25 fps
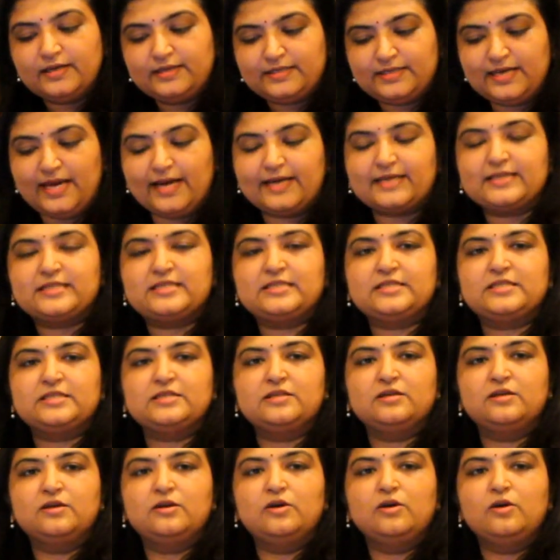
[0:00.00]

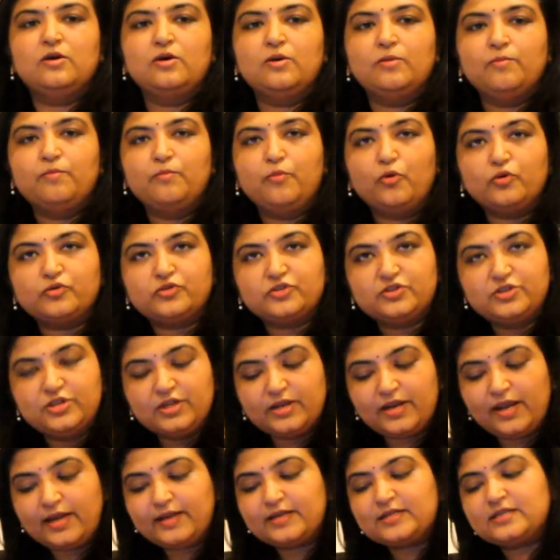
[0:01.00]
tax, both
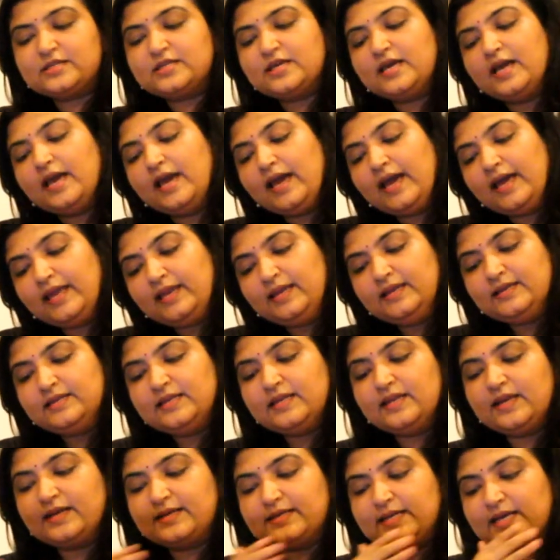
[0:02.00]
direct and
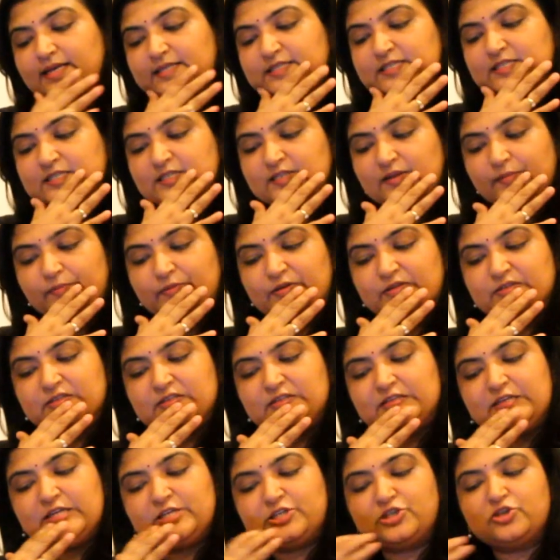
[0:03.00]
indirect taxes
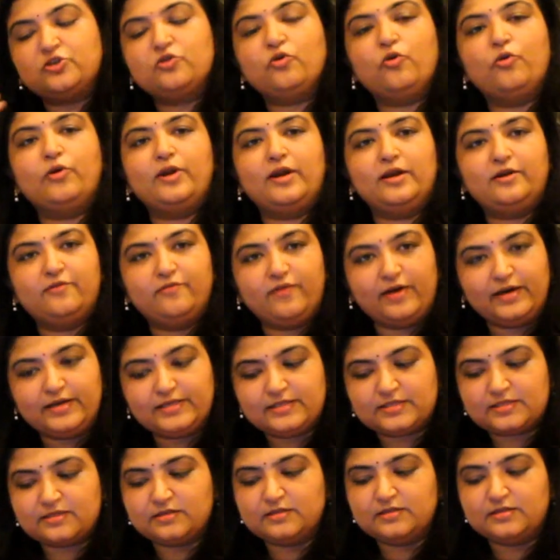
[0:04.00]
representation or
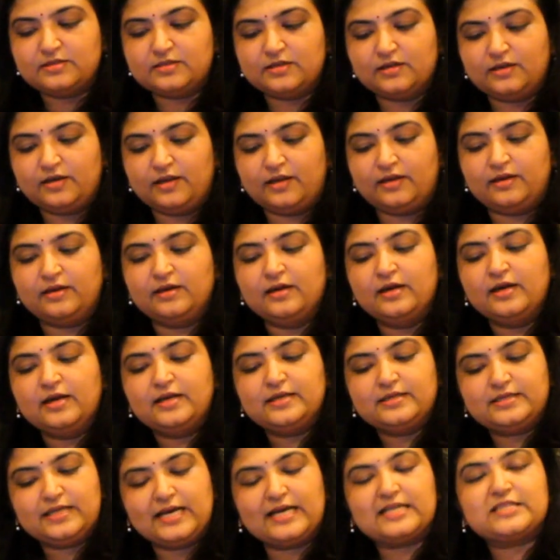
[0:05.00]
advice concerning
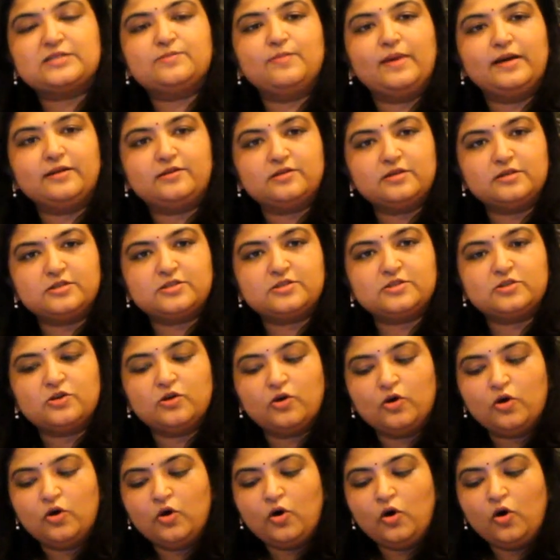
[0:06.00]
tax matters,
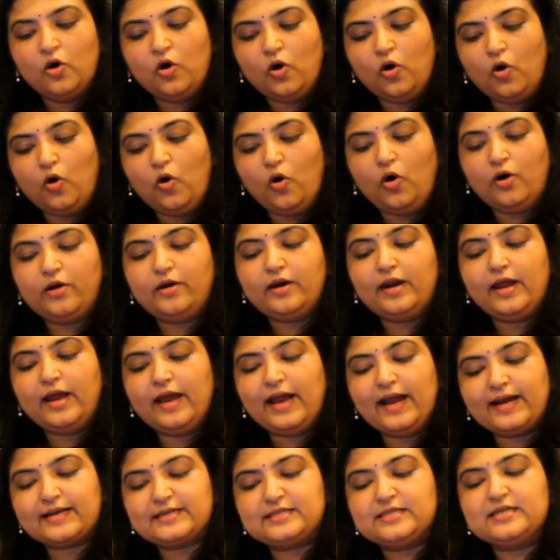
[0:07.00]
or
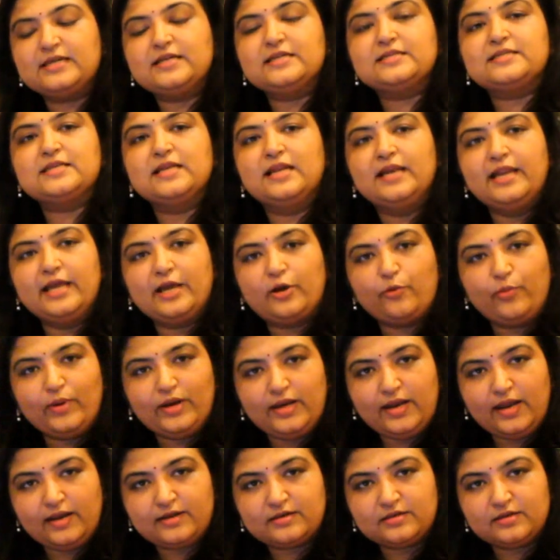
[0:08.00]
acting as a
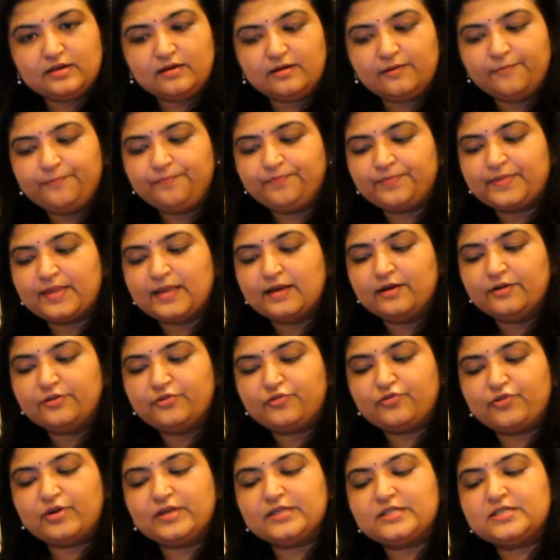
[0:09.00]
liquidator,
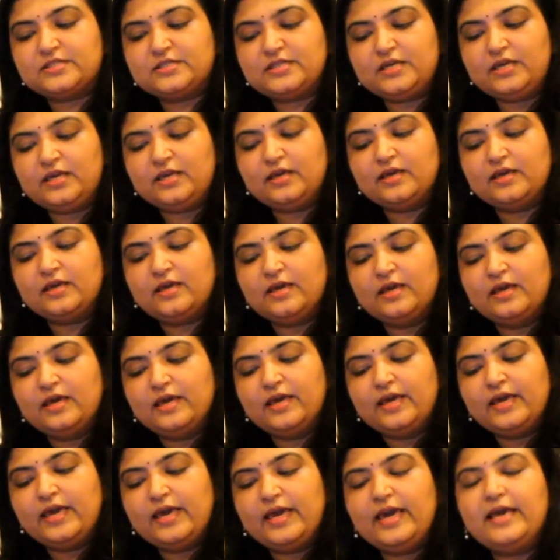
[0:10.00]
trustee,
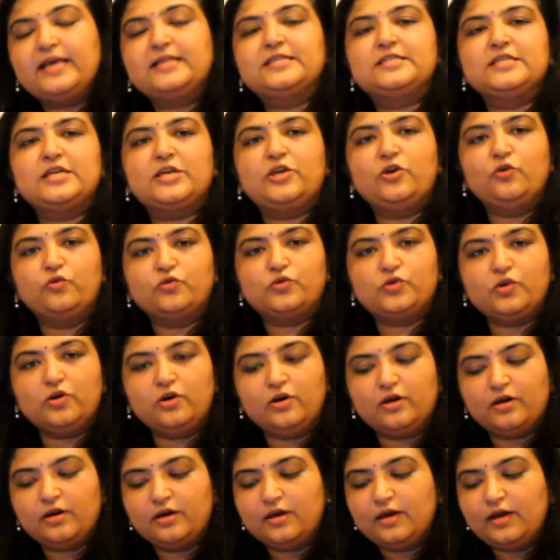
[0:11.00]

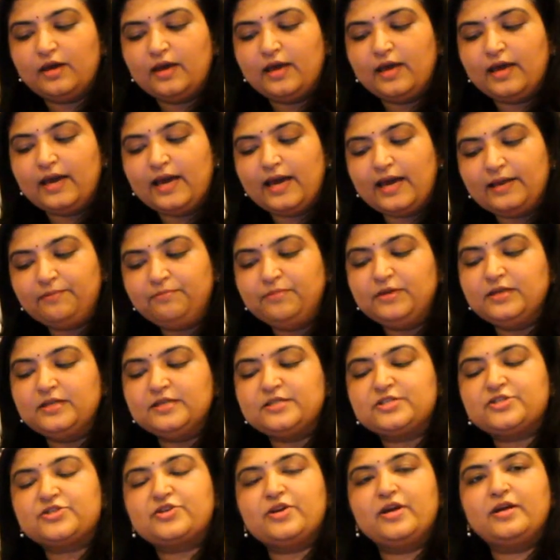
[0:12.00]
executor,
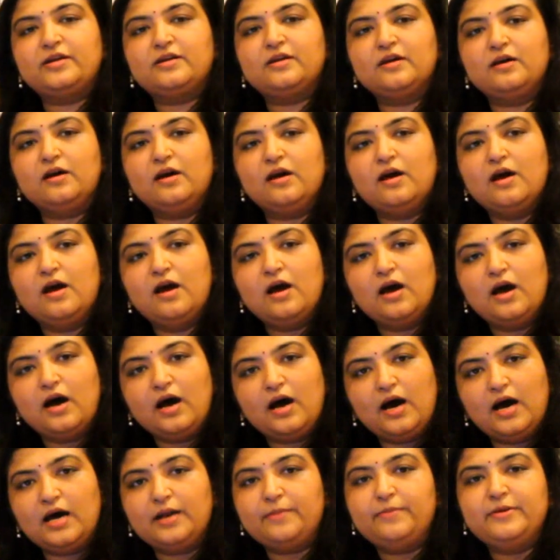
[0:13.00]
administrator,
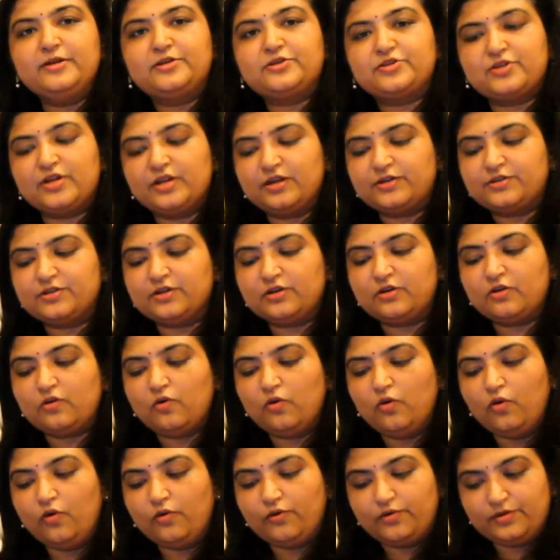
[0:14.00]
arbitrator
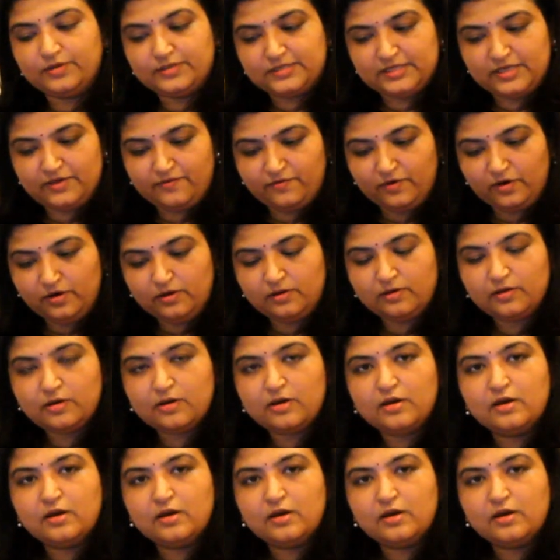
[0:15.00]
or receiver,